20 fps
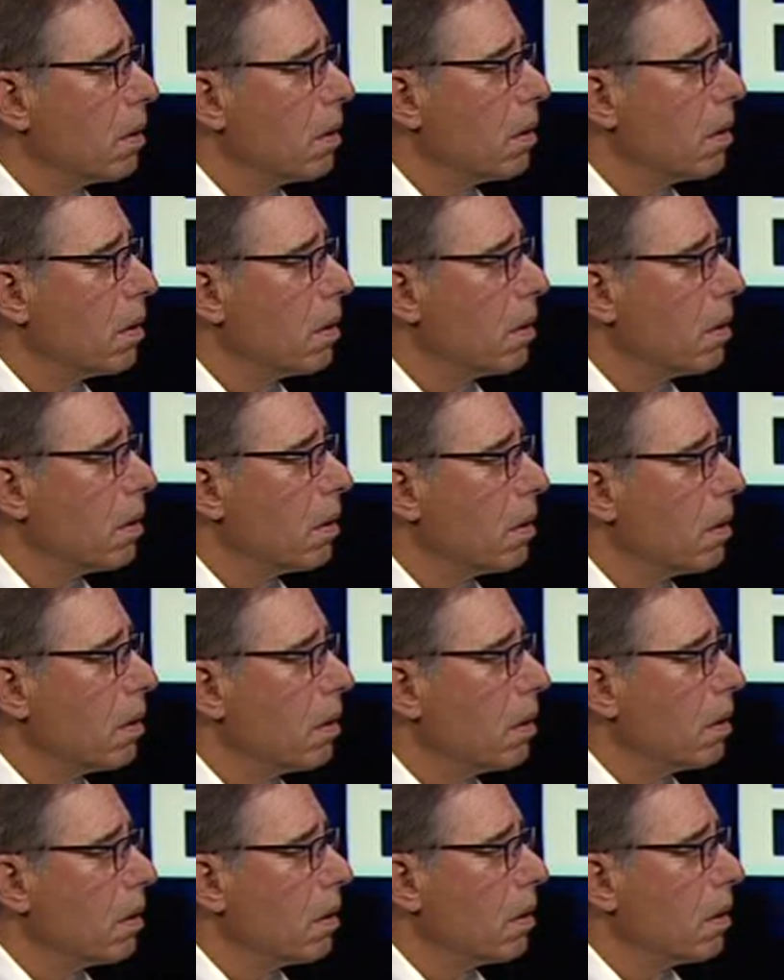
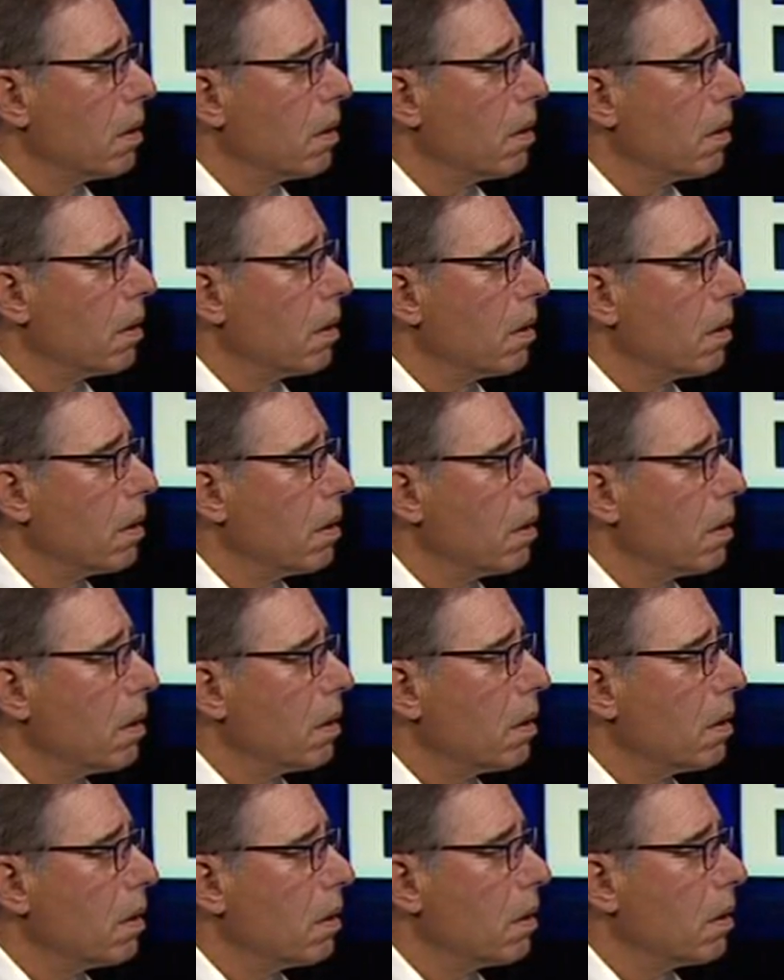
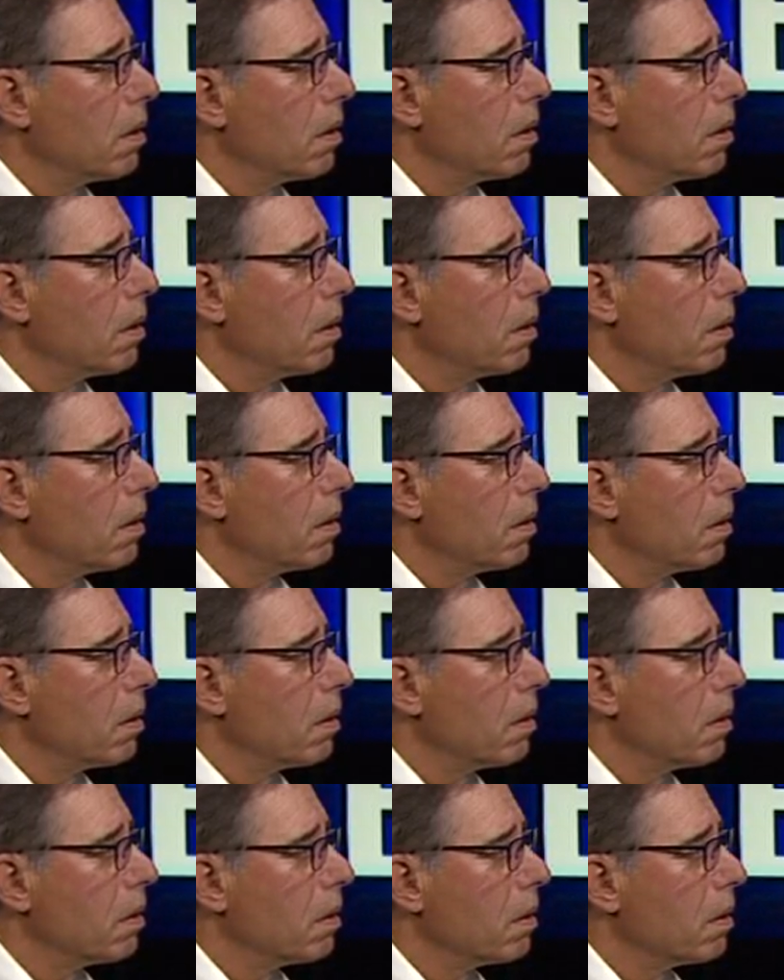
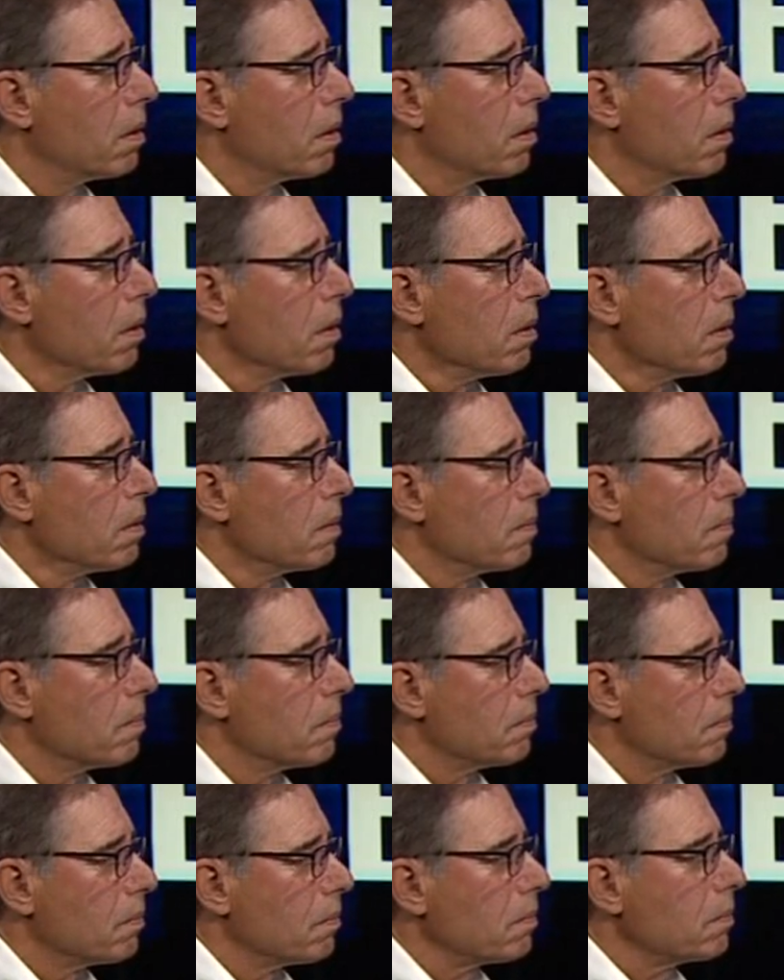
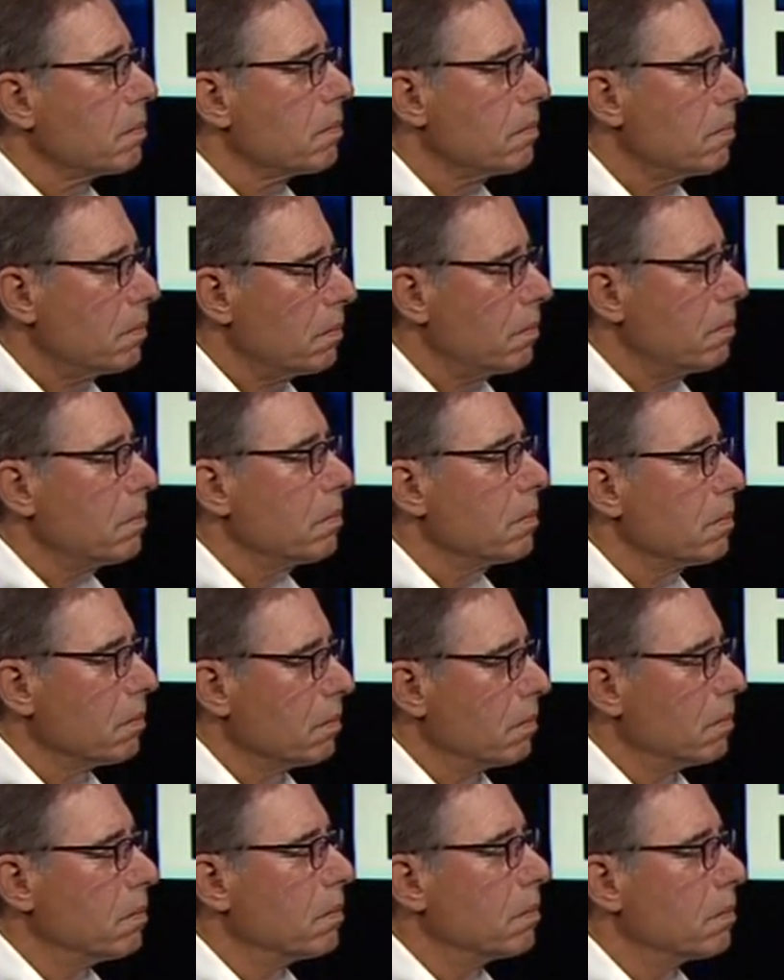
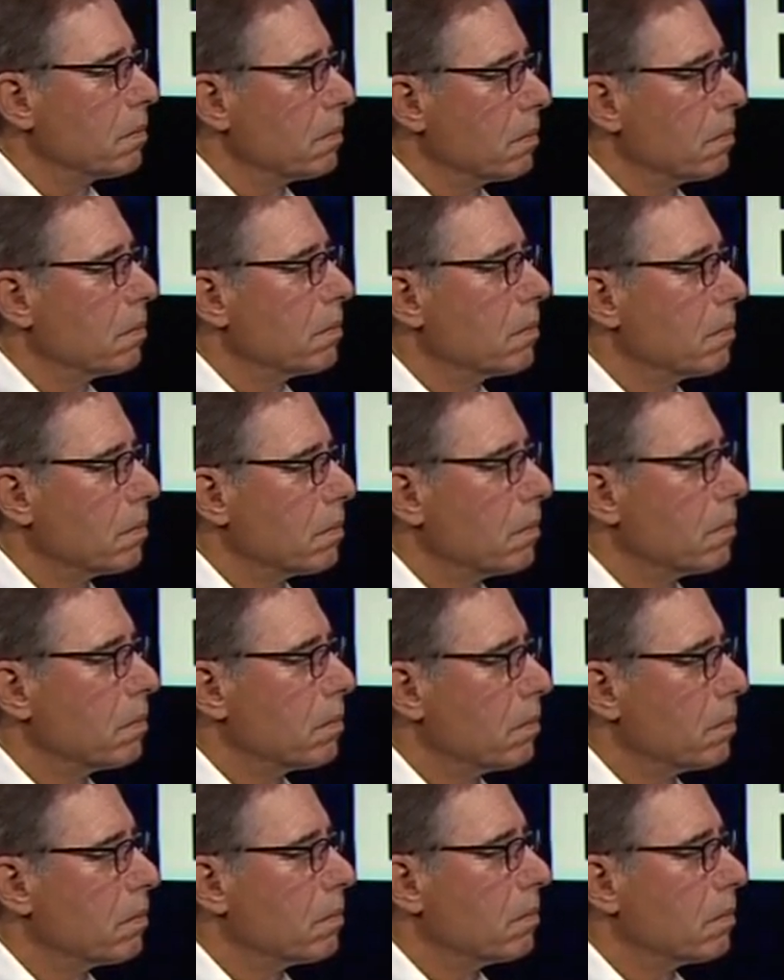
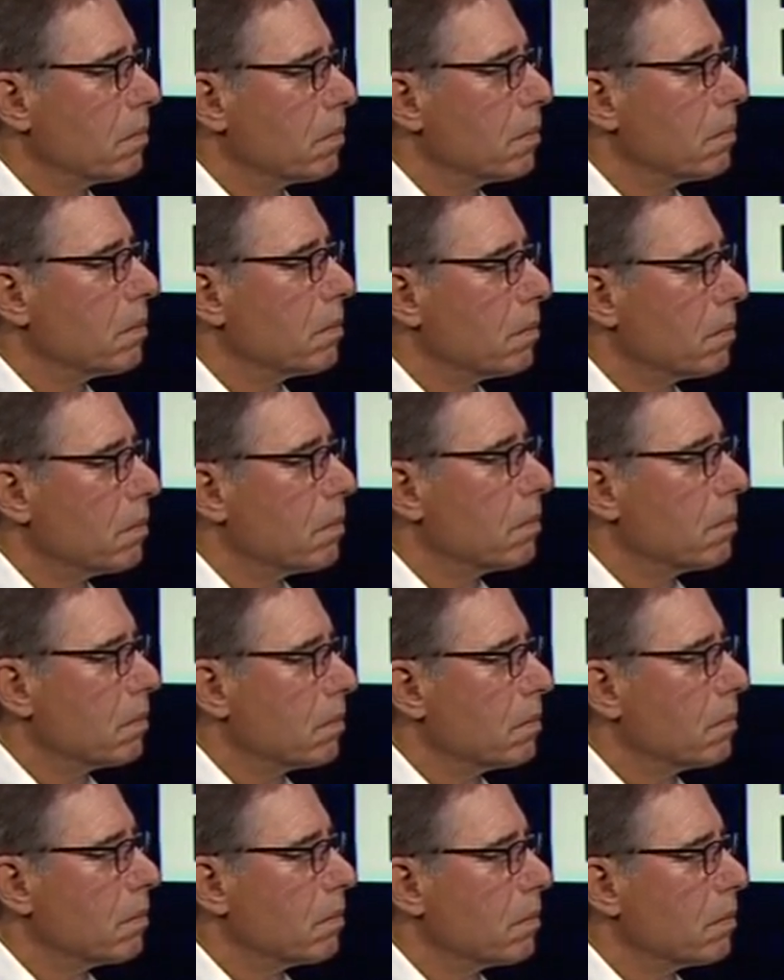
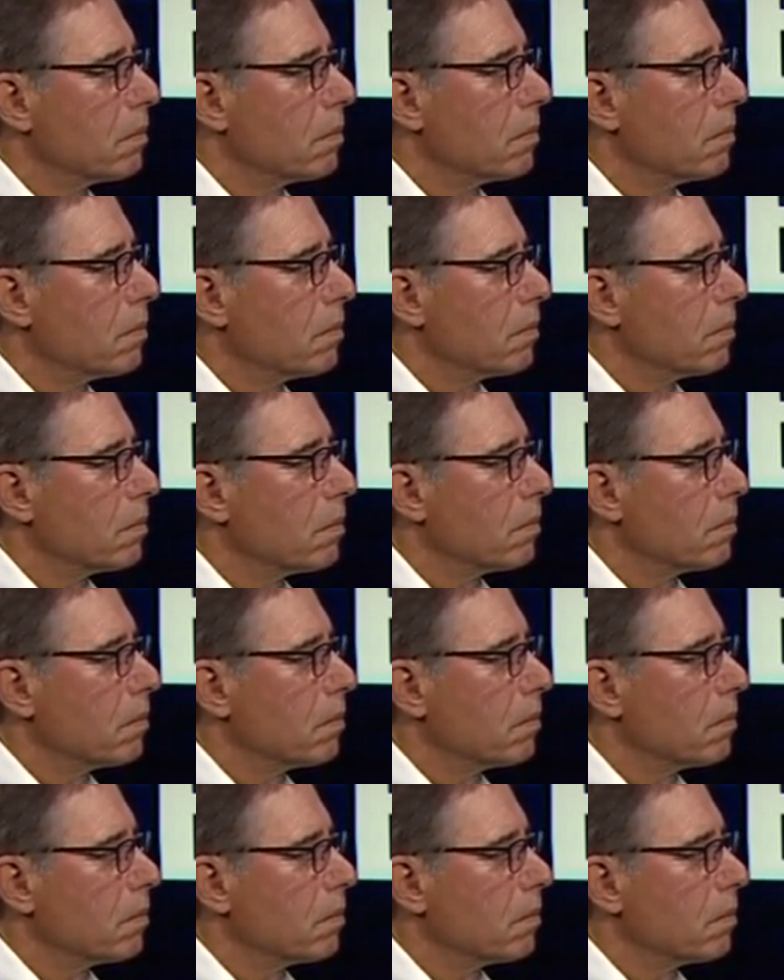(silent)